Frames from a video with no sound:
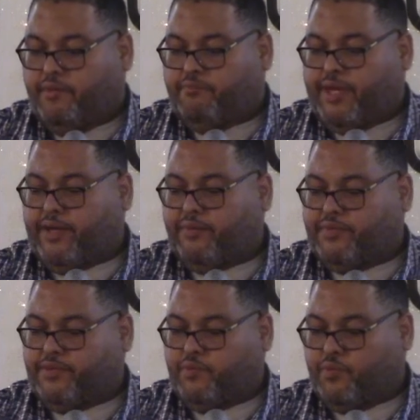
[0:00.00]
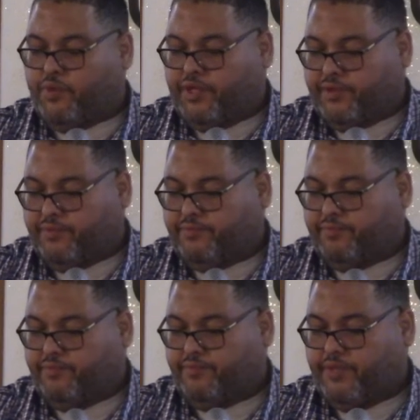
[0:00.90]
Baal was a warrior.
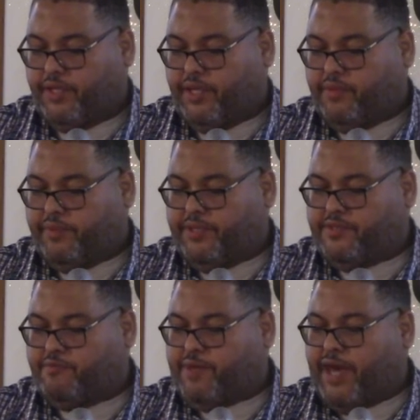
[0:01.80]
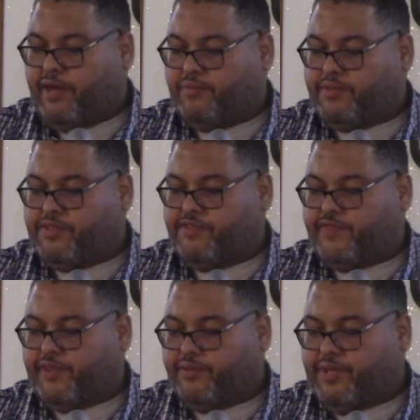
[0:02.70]
He went into battle with his
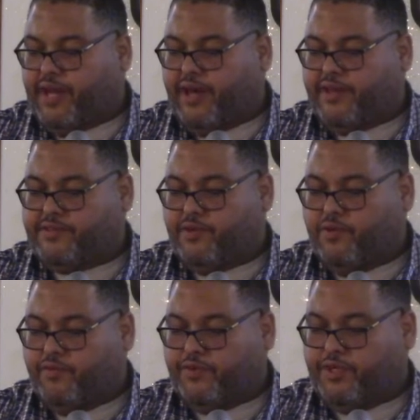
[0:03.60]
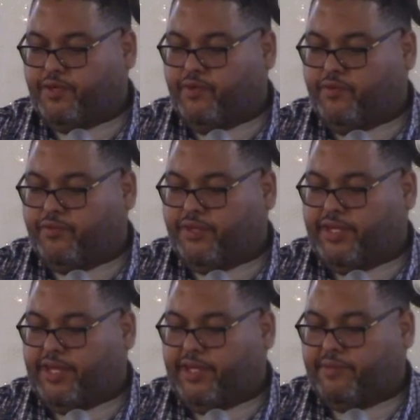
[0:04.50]
fellow gods over and over
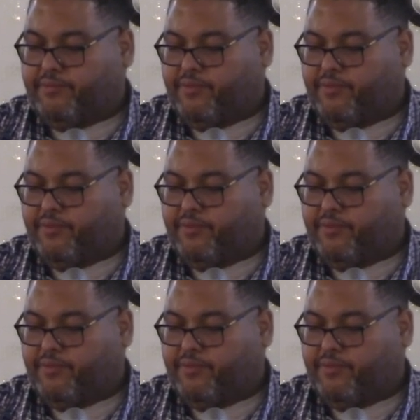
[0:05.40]
again,